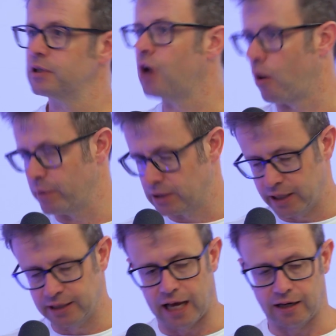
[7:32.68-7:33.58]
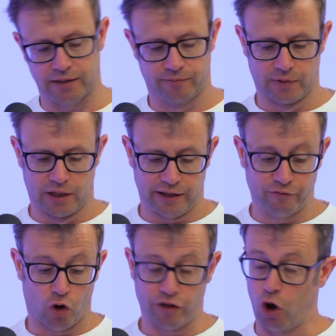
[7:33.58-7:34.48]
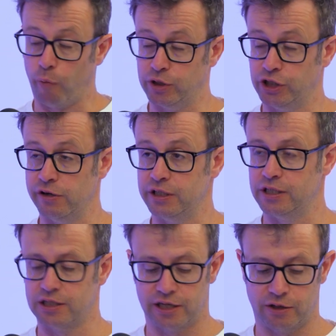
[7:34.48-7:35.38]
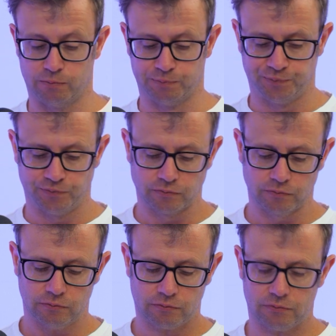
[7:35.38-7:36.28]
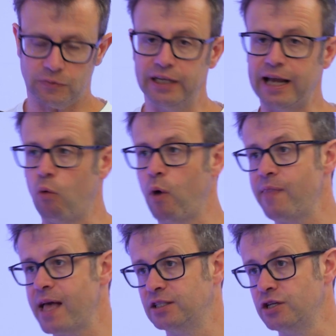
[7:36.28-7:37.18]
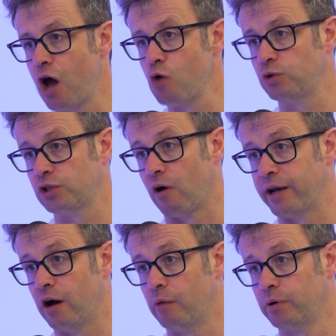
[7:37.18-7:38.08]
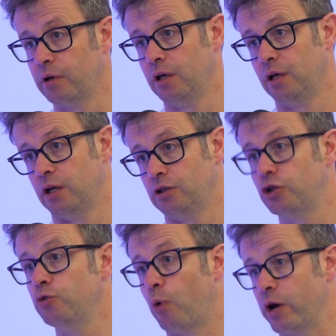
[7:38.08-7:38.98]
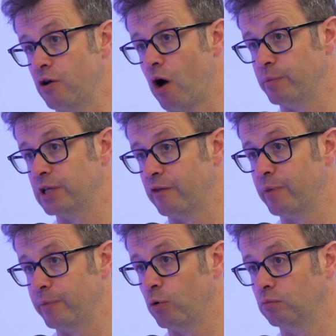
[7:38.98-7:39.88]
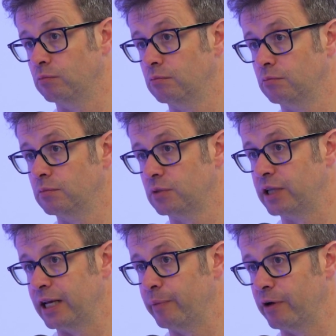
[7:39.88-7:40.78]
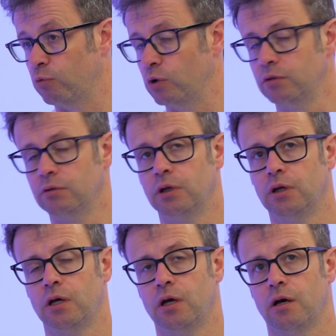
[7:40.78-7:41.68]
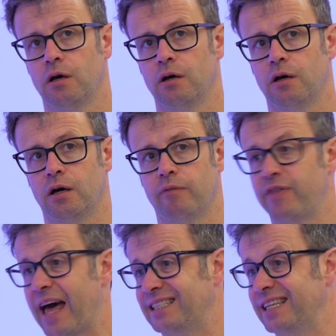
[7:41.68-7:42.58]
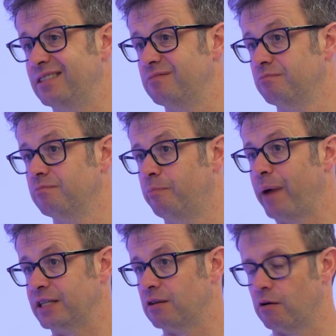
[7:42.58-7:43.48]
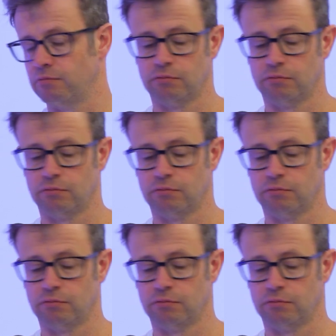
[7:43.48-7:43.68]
Can't miss it, exactly. They've got the opportunity to steal. Now, when there's no sign up, 2.9% of people steal a bit of wood. That's his baseline.